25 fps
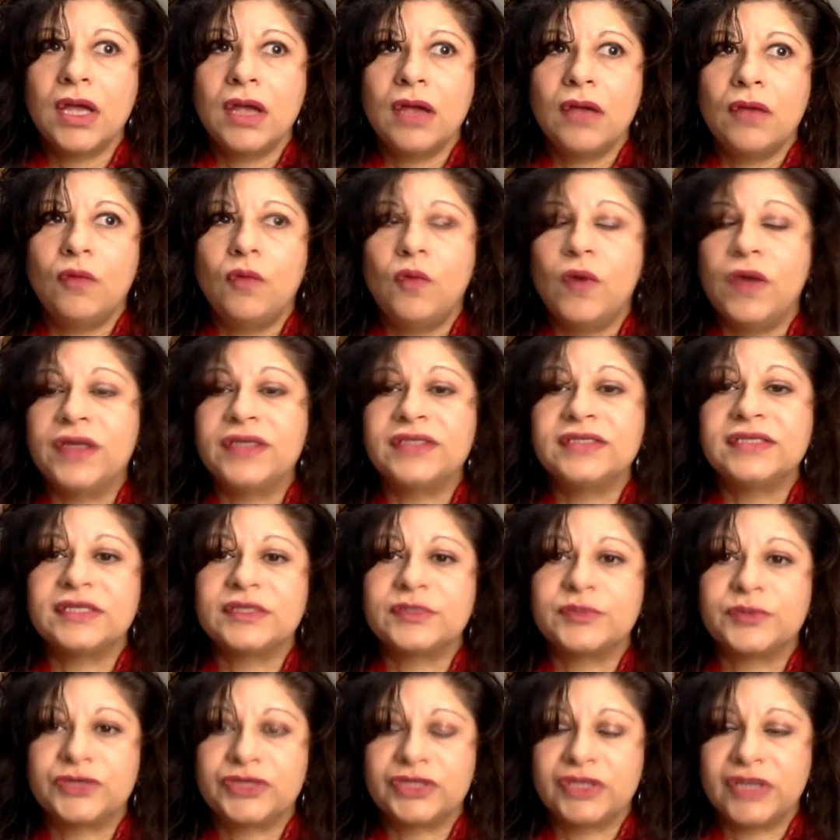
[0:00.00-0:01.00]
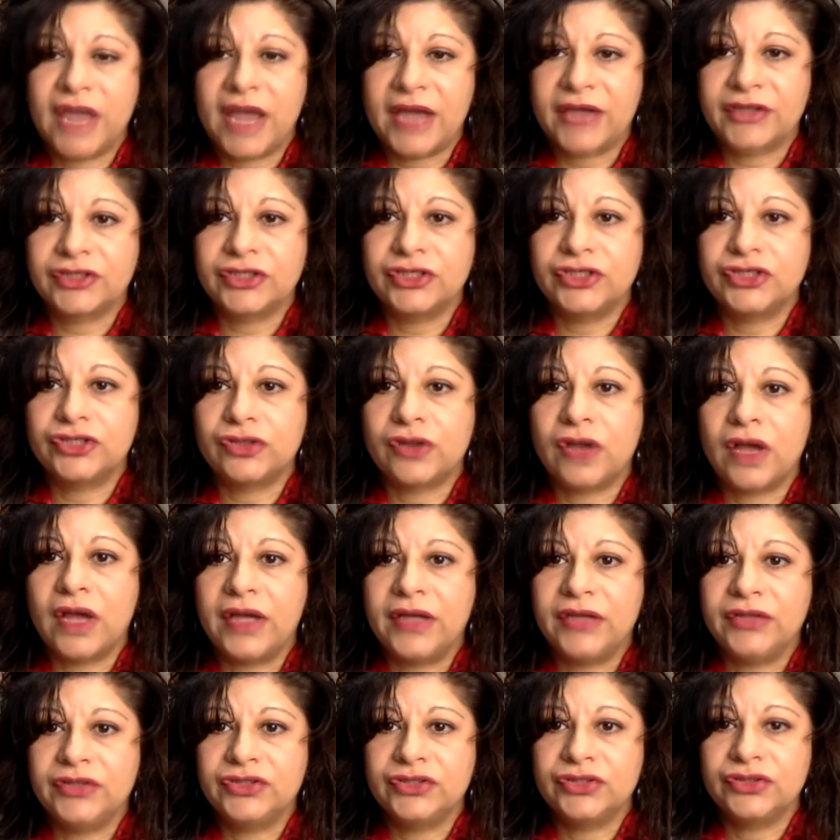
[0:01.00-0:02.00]
what is this person actually
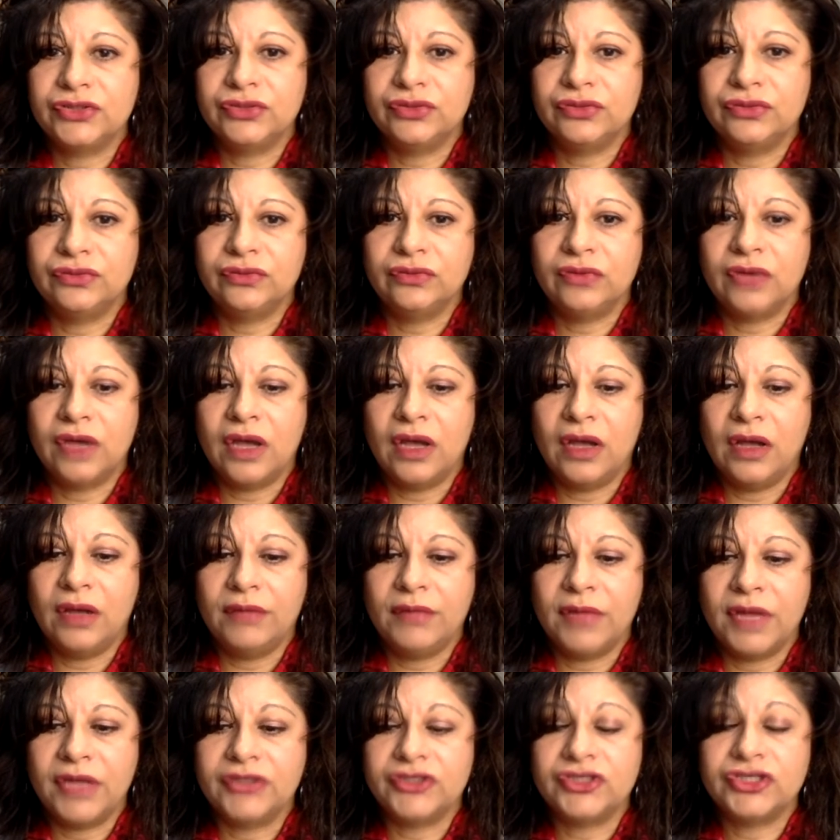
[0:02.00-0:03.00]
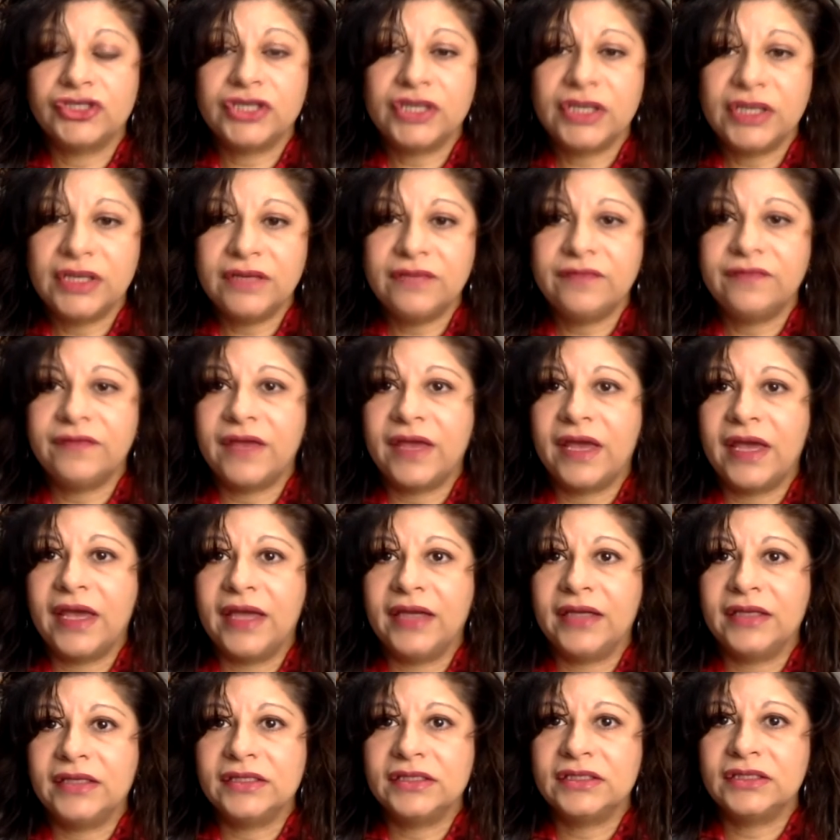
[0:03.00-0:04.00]
trying to achieve?
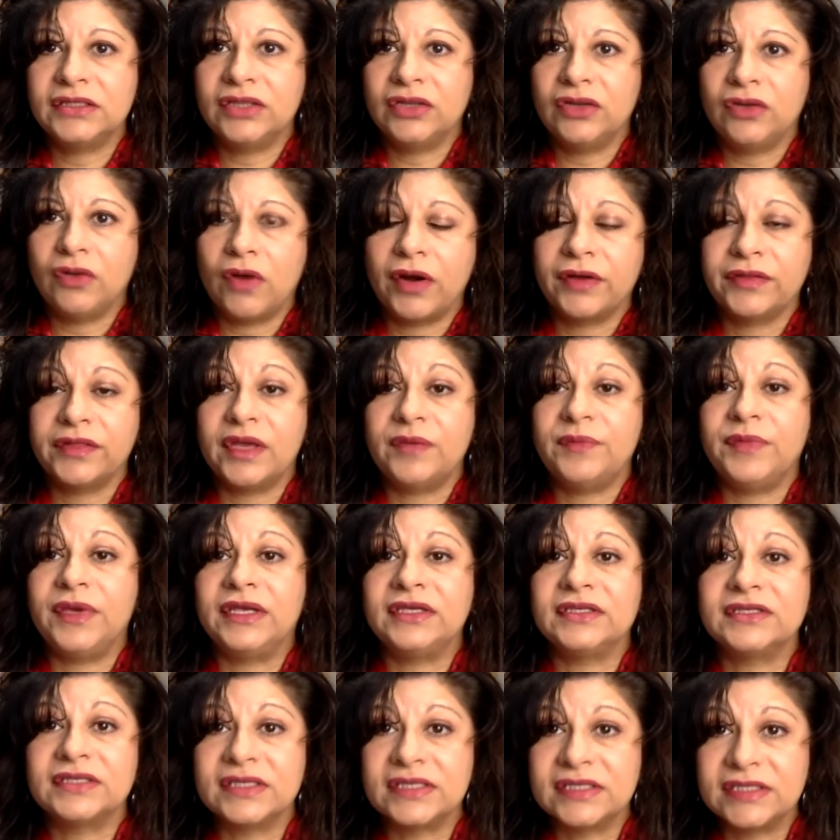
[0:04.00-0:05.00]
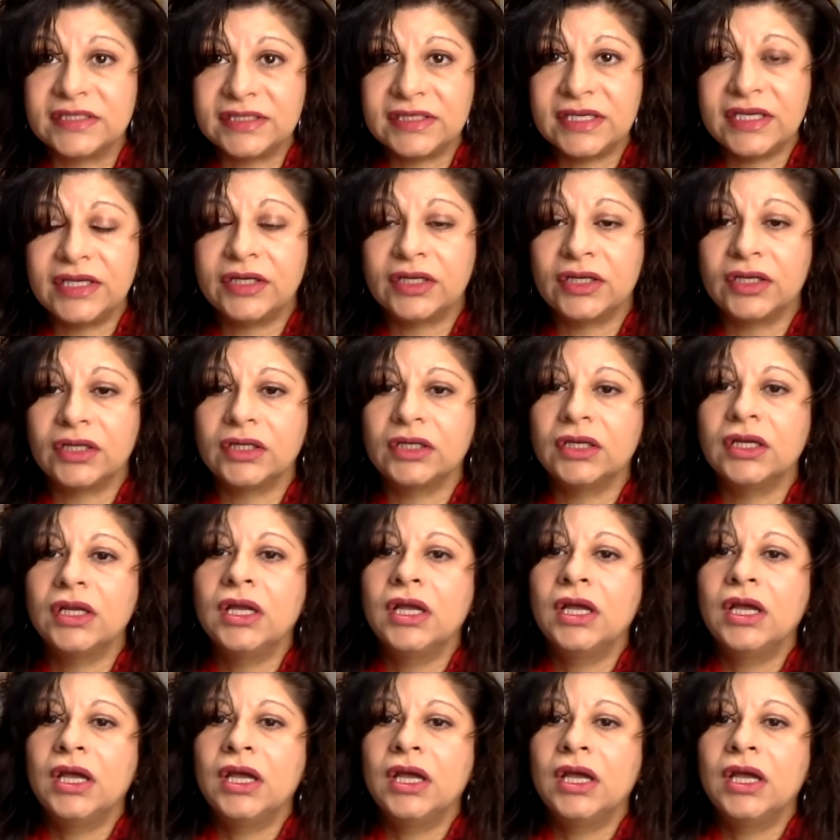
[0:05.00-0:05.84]
And, are they being sincere?